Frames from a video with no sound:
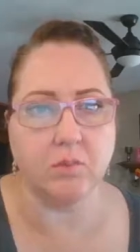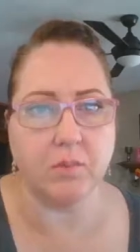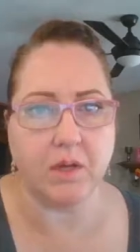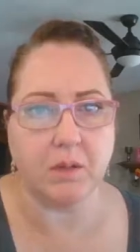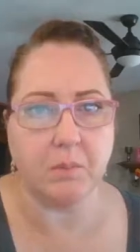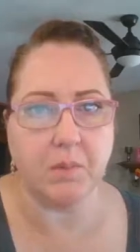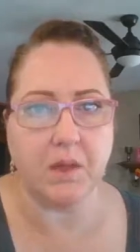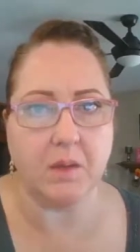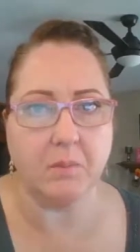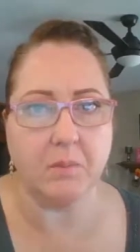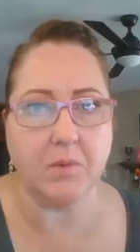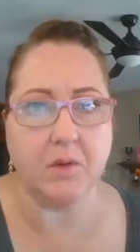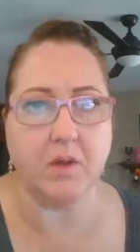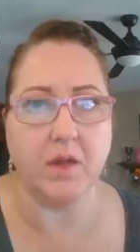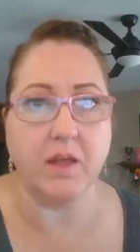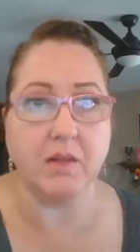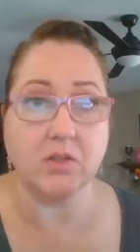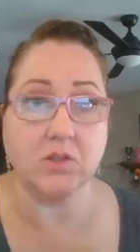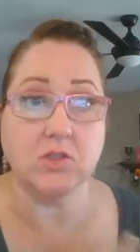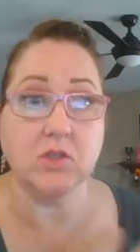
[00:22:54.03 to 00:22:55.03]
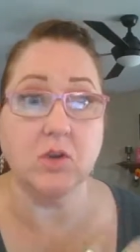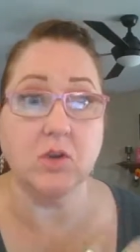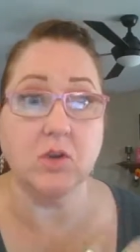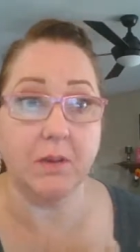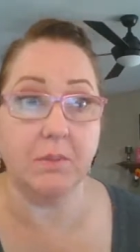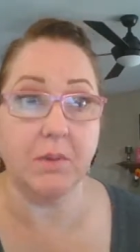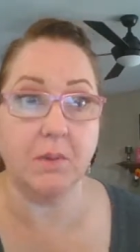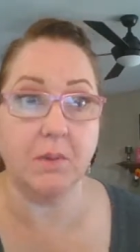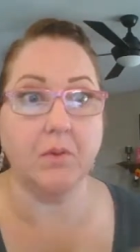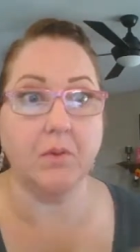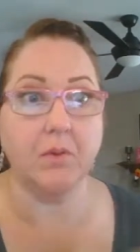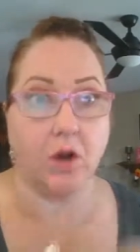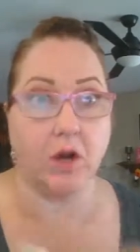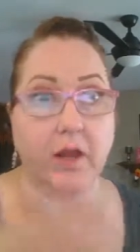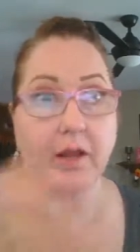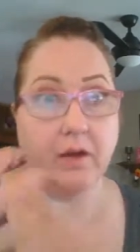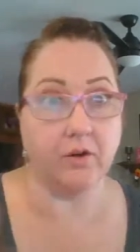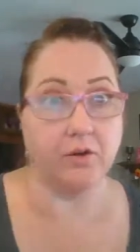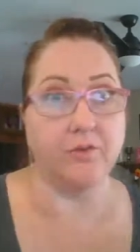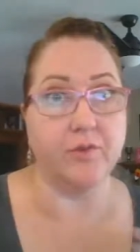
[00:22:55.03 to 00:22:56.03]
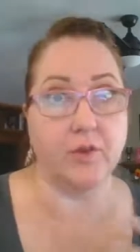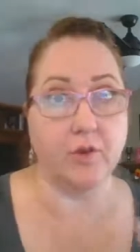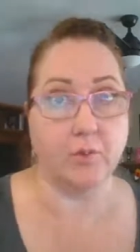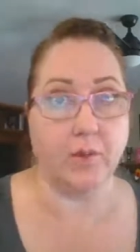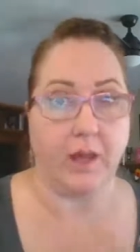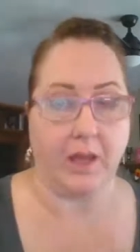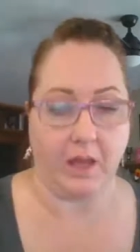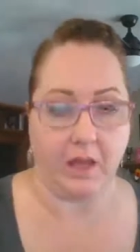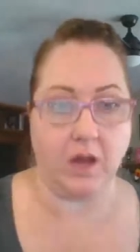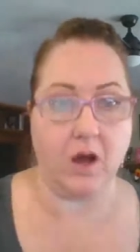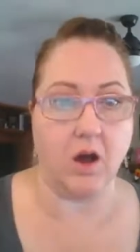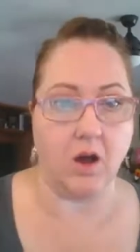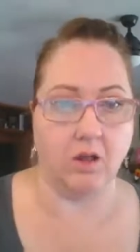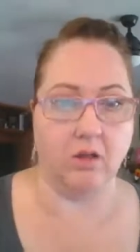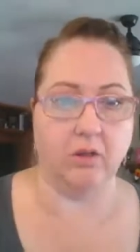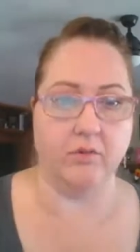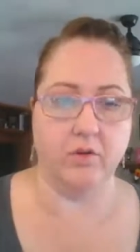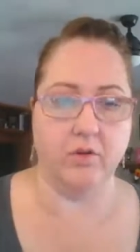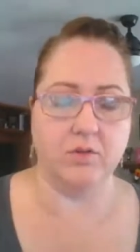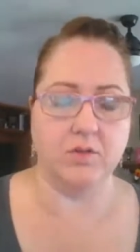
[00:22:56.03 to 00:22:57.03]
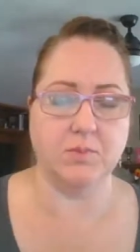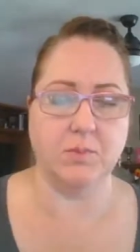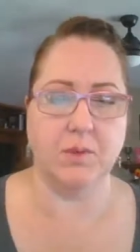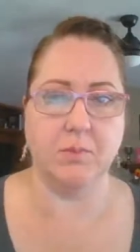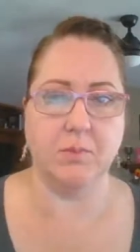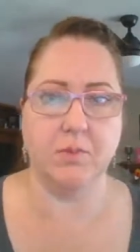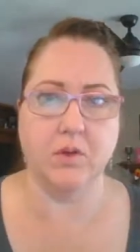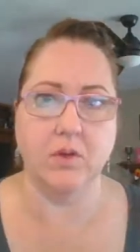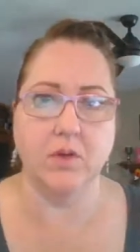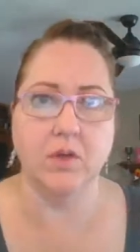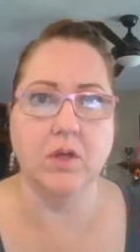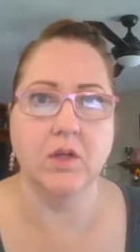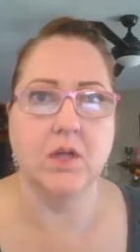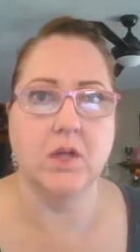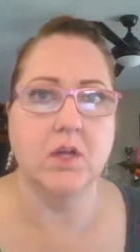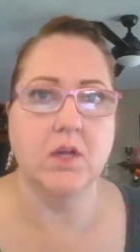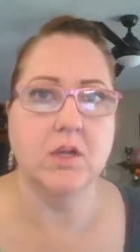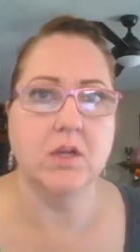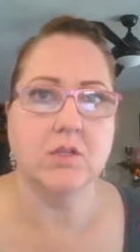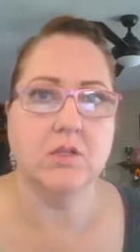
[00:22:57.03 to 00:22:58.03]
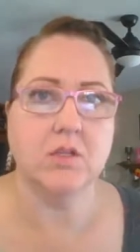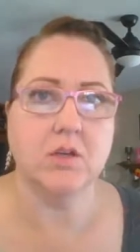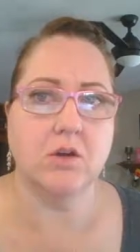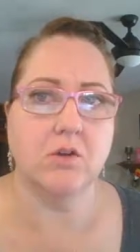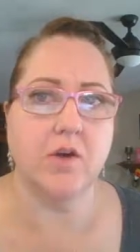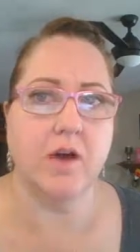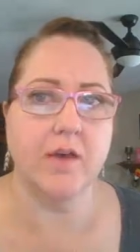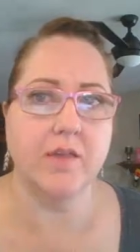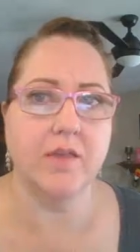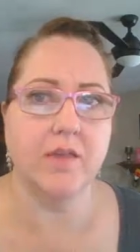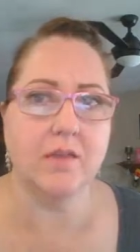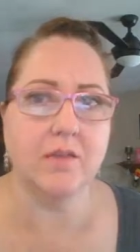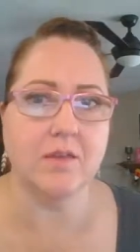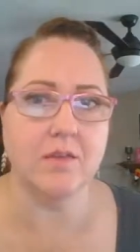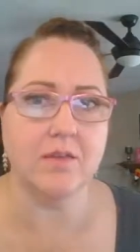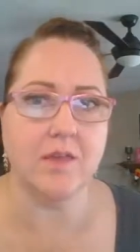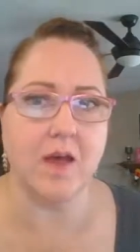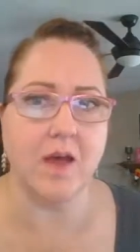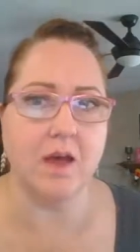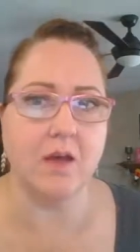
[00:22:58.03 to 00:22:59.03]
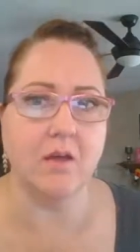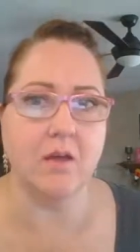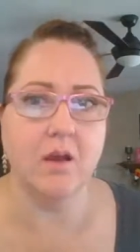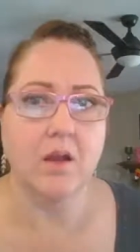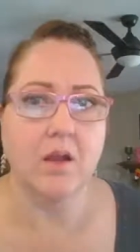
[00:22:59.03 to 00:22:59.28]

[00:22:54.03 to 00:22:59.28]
many people and so many people are interviewing all of those people. So I think that that